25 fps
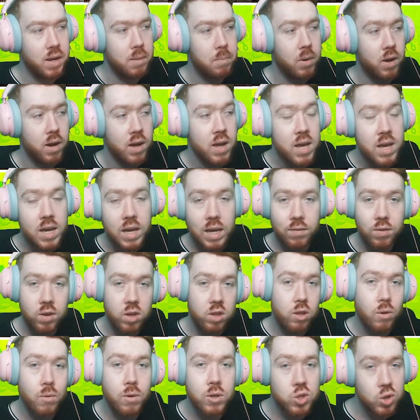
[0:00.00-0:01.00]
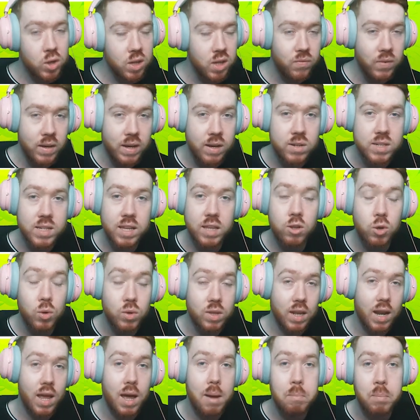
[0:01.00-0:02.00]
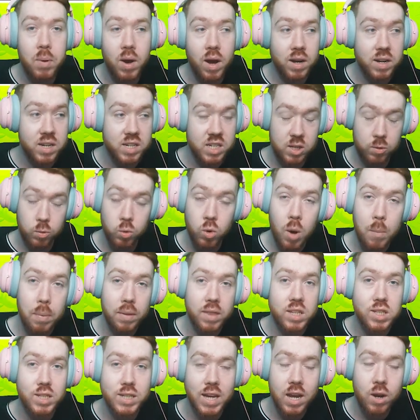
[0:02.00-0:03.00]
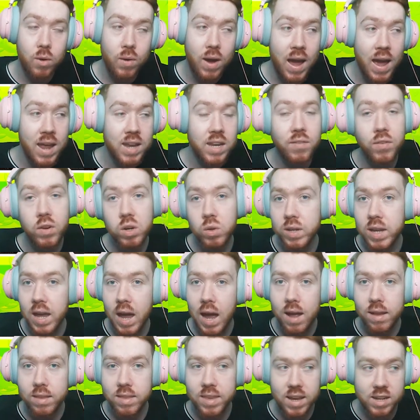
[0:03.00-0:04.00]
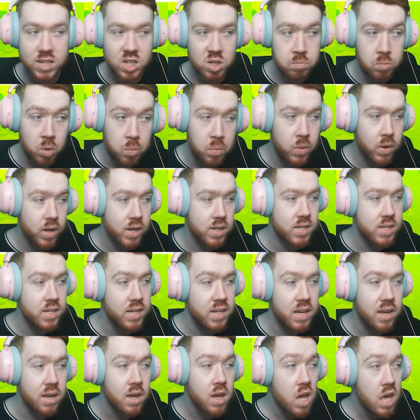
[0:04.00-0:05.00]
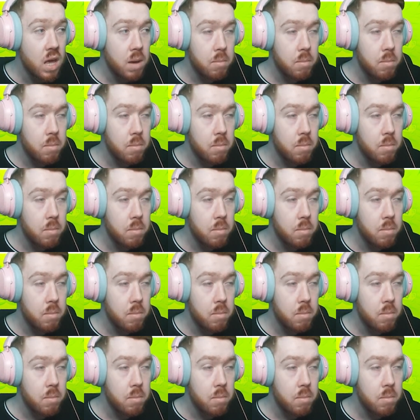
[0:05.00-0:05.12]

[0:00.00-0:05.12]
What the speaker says: But if you do enjoy these videos, then do hit the like button because they'll help out the channel and the video get out there so more people can see it.